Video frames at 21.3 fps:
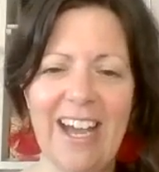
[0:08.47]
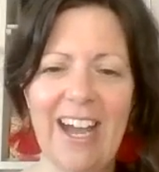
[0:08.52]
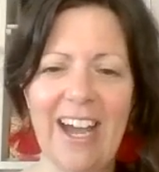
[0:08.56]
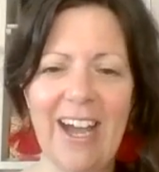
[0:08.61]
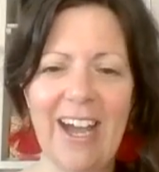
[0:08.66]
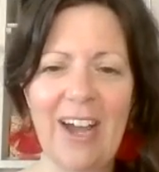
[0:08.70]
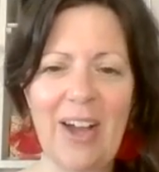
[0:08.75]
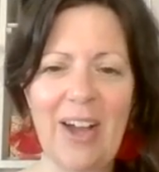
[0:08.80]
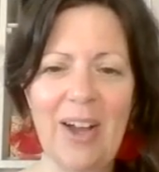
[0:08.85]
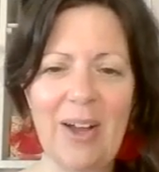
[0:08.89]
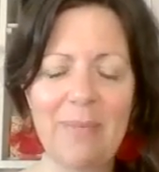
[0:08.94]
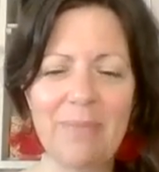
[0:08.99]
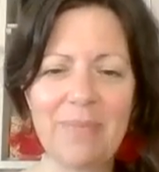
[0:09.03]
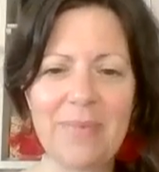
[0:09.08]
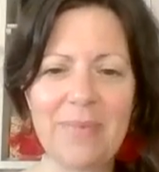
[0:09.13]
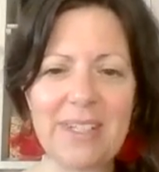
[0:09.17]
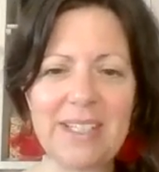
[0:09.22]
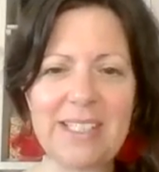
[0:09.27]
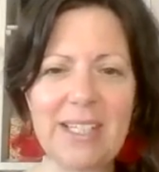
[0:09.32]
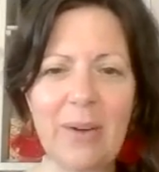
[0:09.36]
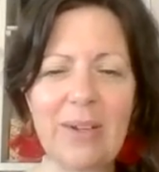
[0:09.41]
So
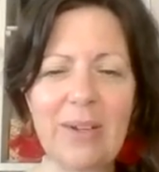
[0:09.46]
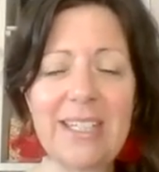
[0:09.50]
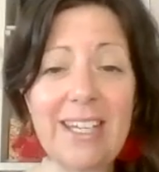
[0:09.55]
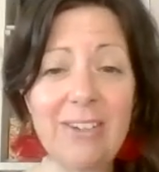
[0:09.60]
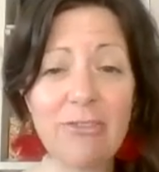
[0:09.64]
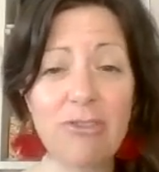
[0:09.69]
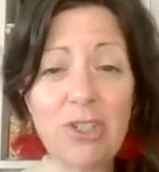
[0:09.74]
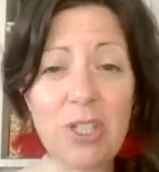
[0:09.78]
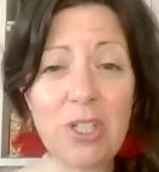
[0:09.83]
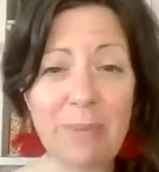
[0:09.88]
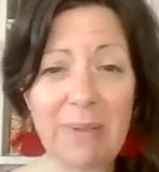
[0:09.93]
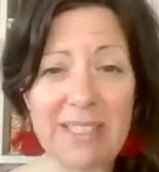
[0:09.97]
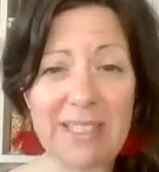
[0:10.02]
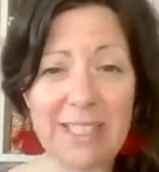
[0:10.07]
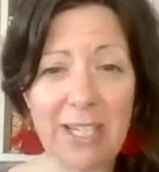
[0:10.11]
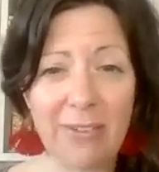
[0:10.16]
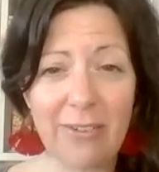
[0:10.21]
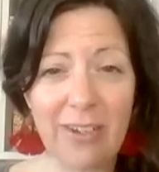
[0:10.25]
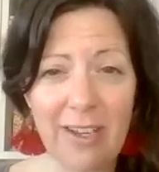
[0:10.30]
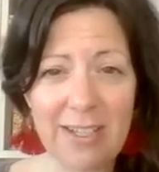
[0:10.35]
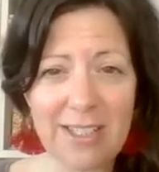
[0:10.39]
I didn't introduce
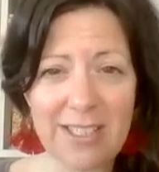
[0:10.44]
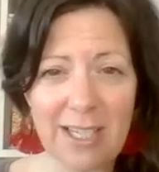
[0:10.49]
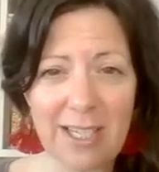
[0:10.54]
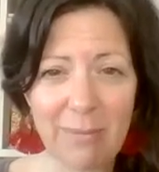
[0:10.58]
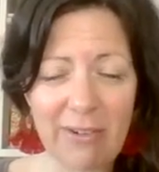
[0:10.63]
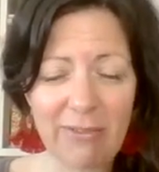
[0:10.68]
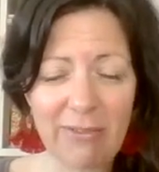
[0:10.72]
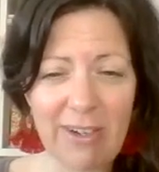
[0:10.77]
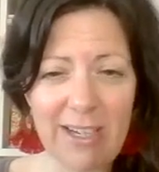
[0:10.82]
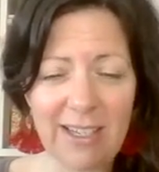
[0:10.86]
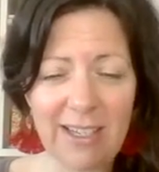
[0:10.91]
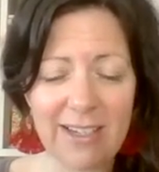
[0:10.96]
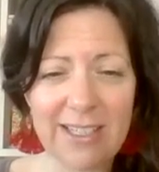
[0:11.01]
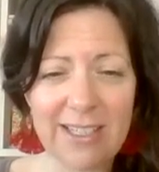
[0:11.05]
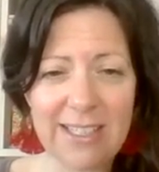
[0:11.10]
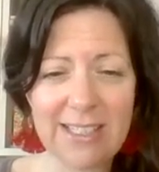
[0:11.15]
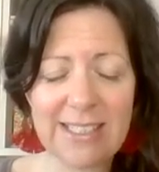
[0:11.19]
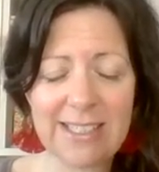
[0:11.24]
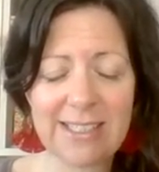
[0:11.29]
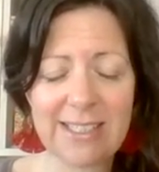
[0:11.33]
myself last time, I realised.